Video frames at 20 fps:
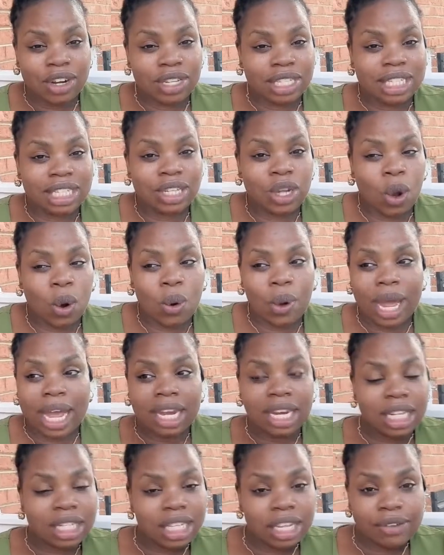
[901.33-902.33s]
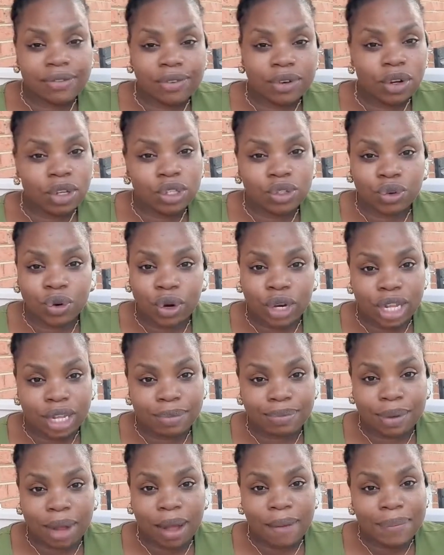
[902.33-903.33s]
and just allow anything for those
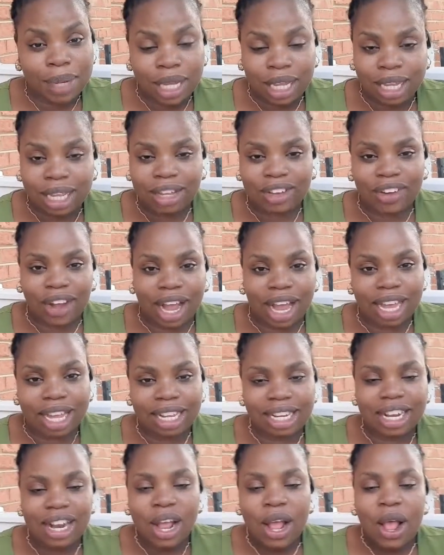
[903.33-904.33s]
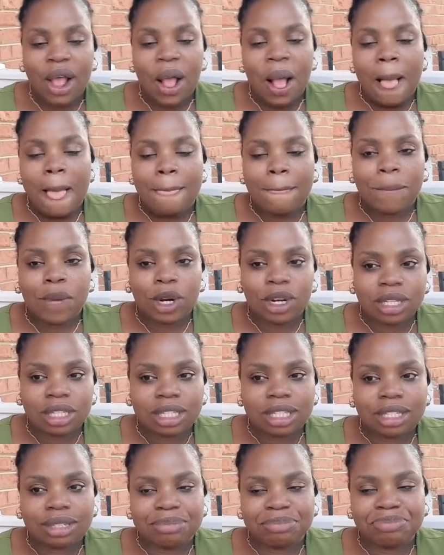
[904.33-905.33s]
running for me, right?
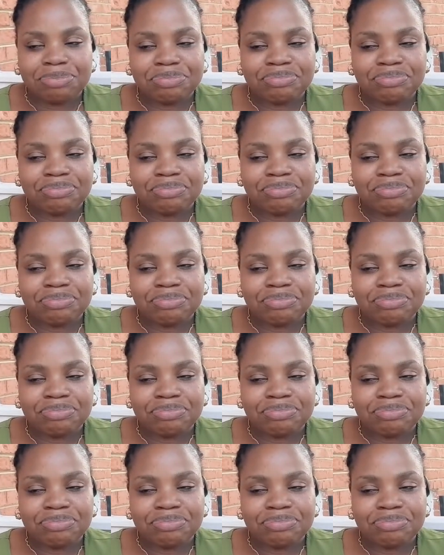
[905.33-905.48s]
But